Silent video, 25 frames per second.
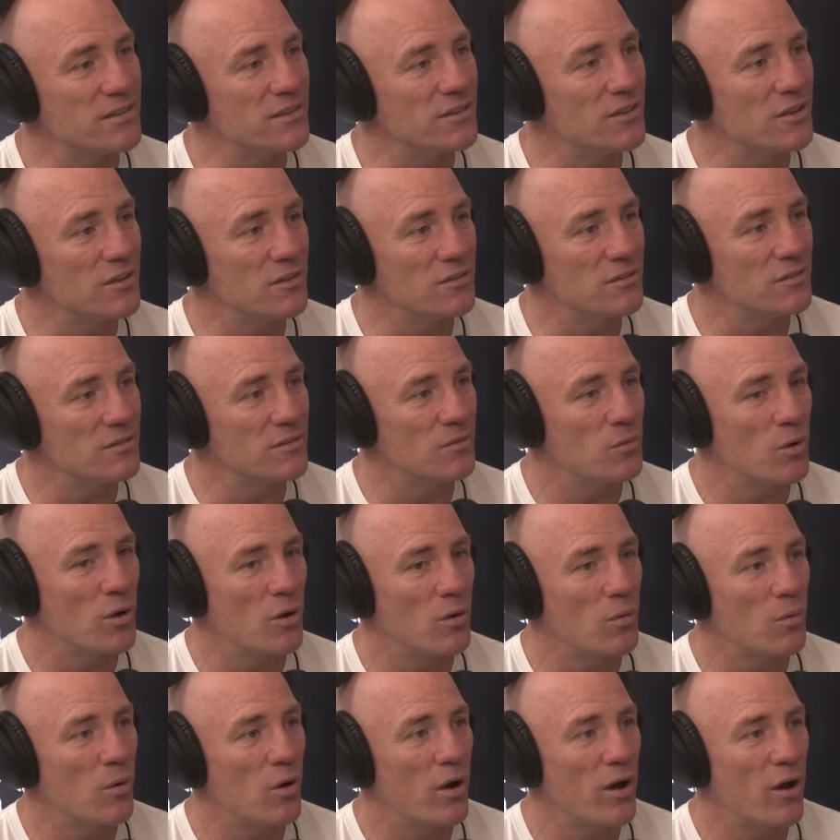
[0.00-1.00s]
And
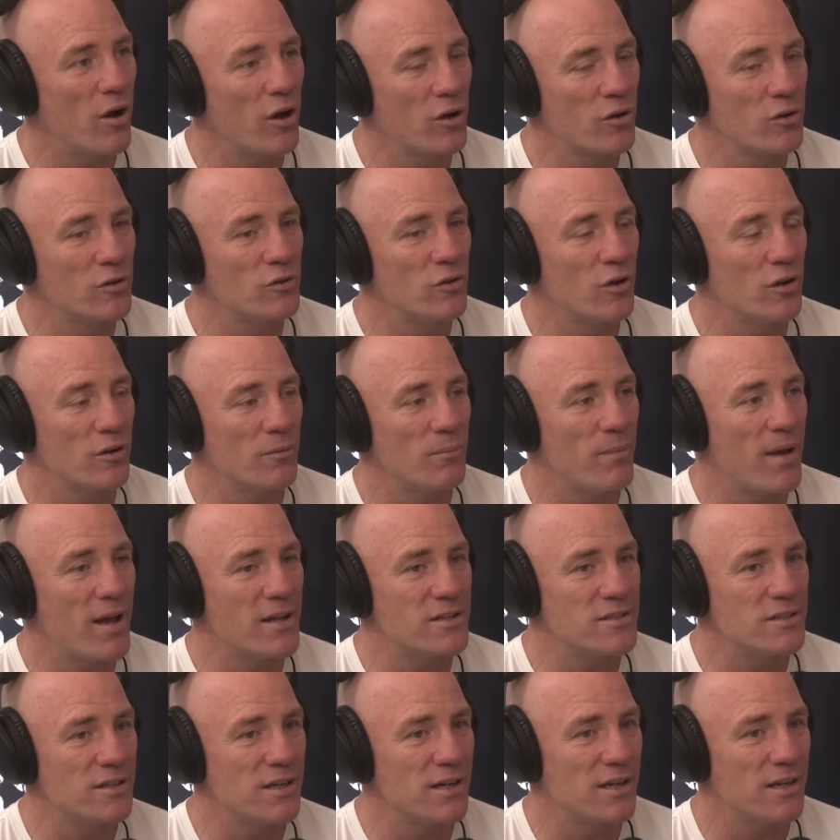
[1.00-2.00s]
what, what I mm. could not
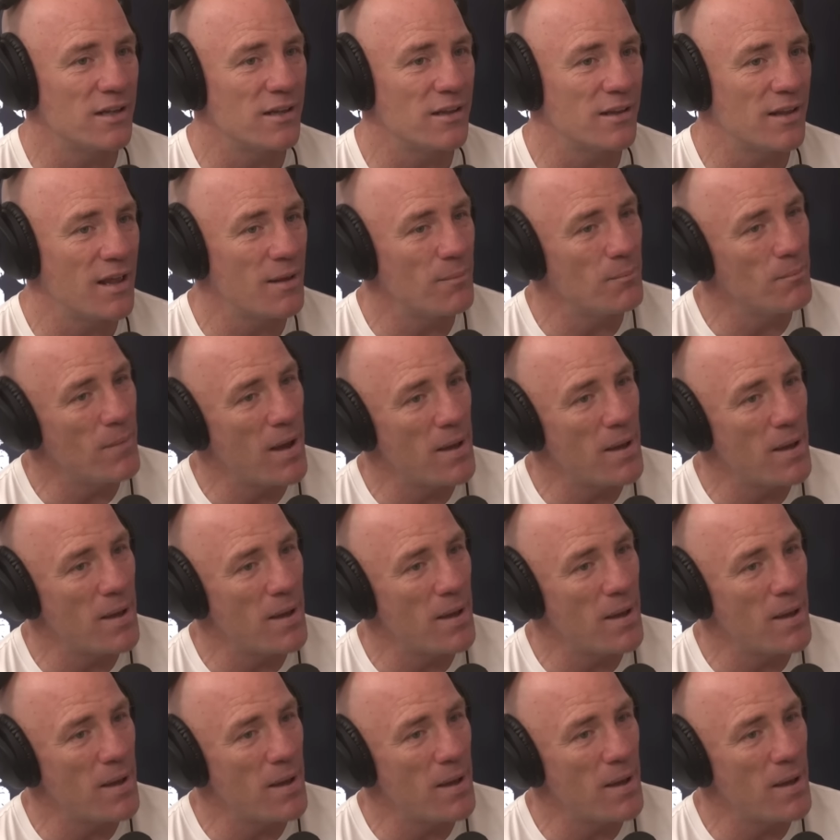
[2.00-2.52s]
imagine any of that.